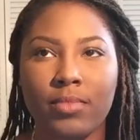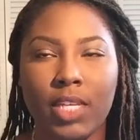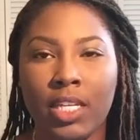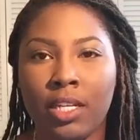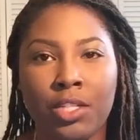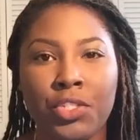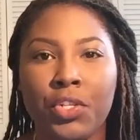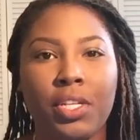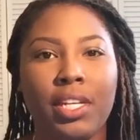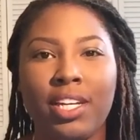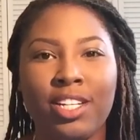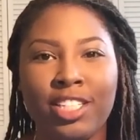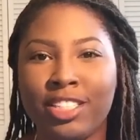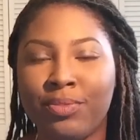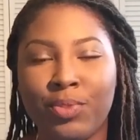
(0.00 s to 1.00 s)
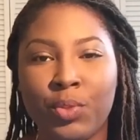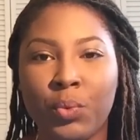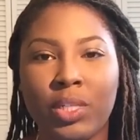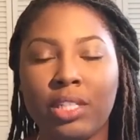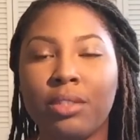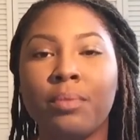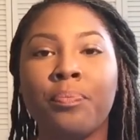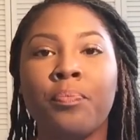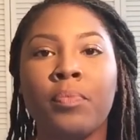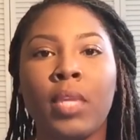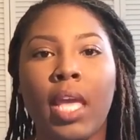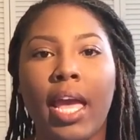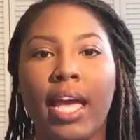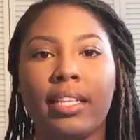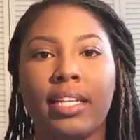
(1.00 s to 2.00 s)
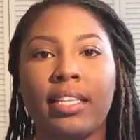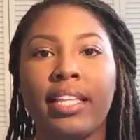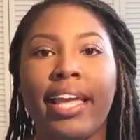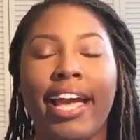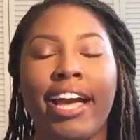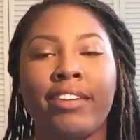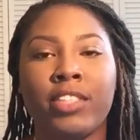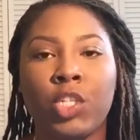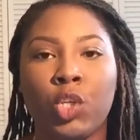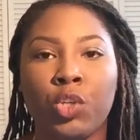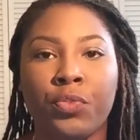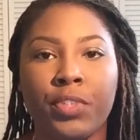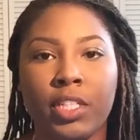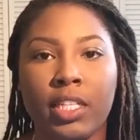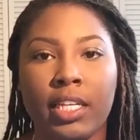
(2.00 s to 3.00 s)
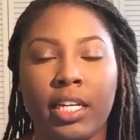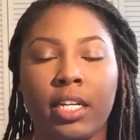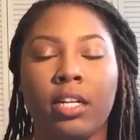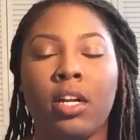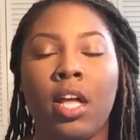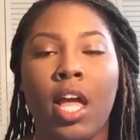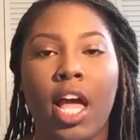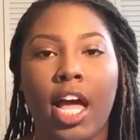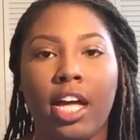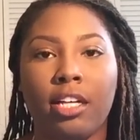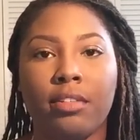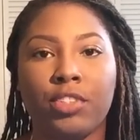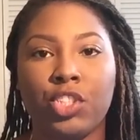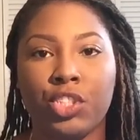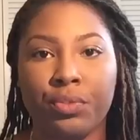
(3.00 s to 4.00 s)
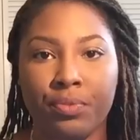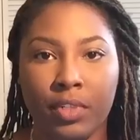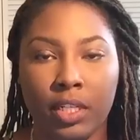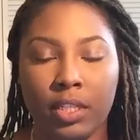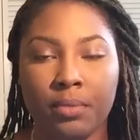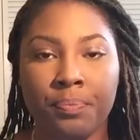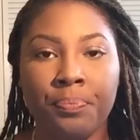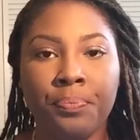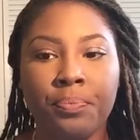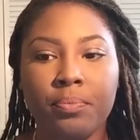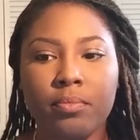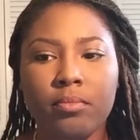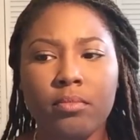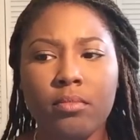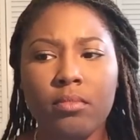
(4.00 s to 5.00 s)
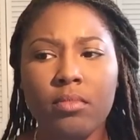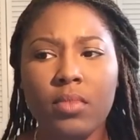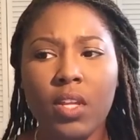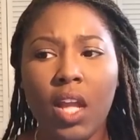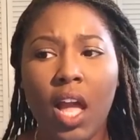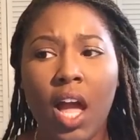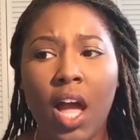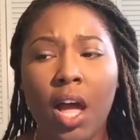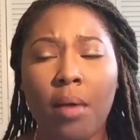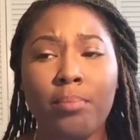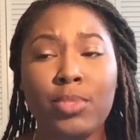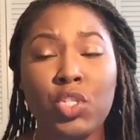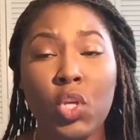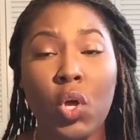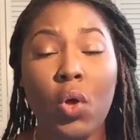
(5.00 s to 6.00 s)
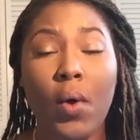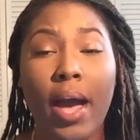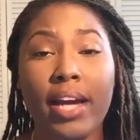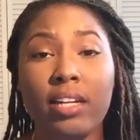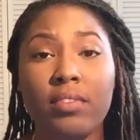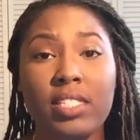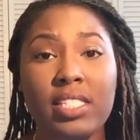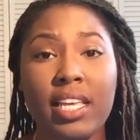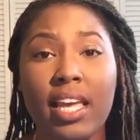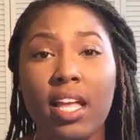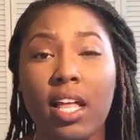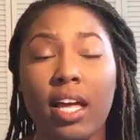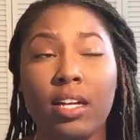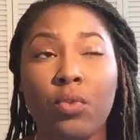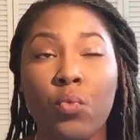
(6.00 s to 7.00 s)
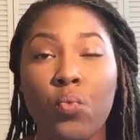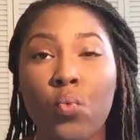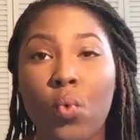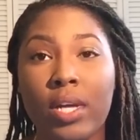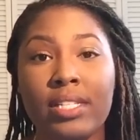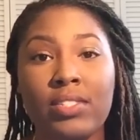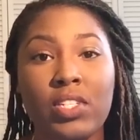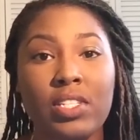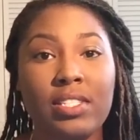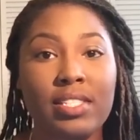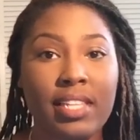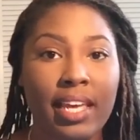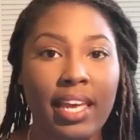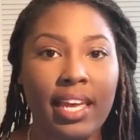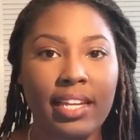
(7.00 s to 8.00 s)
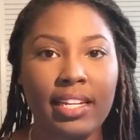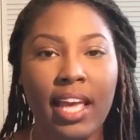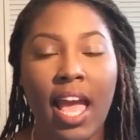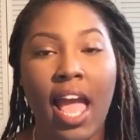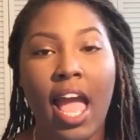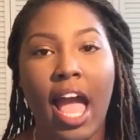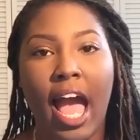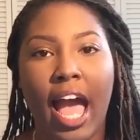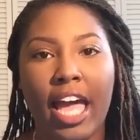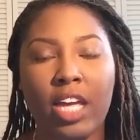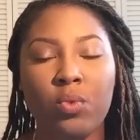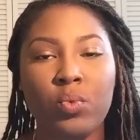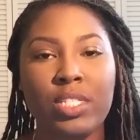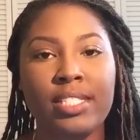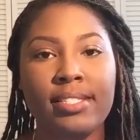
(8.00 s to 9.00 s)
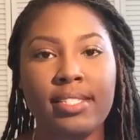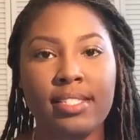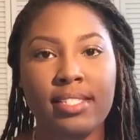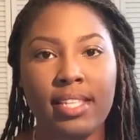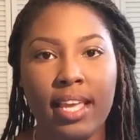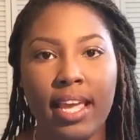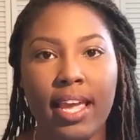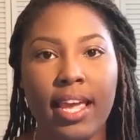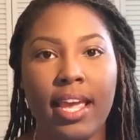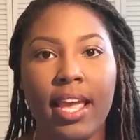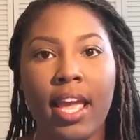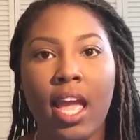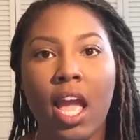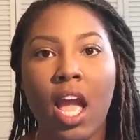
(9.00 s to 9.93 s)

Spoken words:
an under layer, if you will, and then they have the over layer of chiffon. So out of a scale, out of 1 to 10, I would say